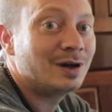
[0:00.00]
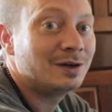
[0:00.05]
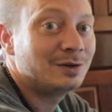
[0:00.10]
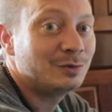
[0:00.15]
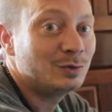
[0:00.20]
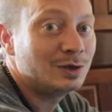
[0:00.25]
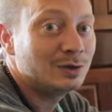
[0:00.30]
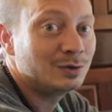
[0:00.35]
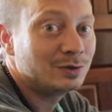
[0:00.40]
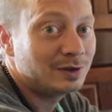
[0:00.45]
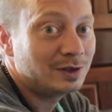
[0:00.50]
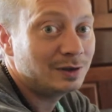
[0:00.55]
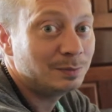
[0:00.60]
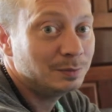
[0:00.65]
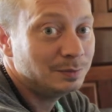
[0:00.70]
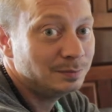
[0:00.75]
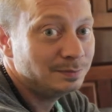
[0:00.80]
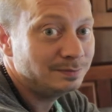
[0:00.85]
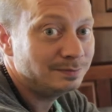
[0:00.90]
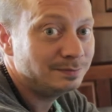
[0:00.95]
Arduino
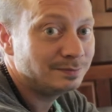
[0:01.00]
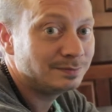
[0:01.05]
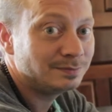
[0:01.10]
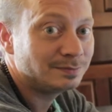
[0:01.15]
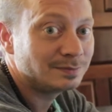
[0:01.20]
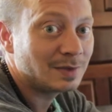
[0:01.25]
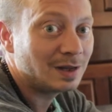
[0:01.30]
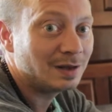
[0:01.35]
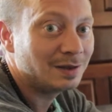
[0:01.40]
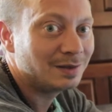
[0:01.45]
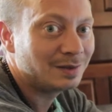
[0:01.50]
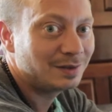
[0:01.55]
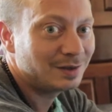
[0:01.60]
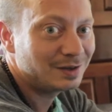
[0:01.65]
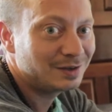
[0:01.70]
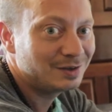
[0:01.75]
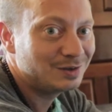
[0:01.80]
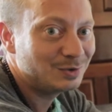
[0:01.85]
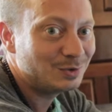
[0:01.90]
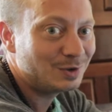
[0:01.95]
team.
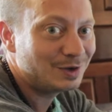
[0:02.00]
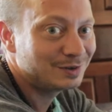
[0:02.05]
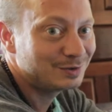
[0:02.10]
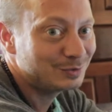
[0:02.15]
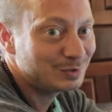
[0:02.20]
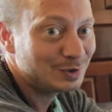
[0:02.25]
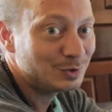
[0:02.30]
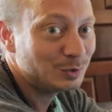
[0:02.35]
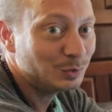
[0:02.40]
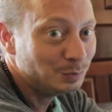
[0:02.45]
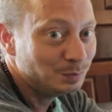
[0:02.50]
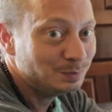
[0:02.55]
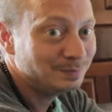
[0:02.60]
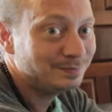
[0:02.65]
Thank you, Arduino.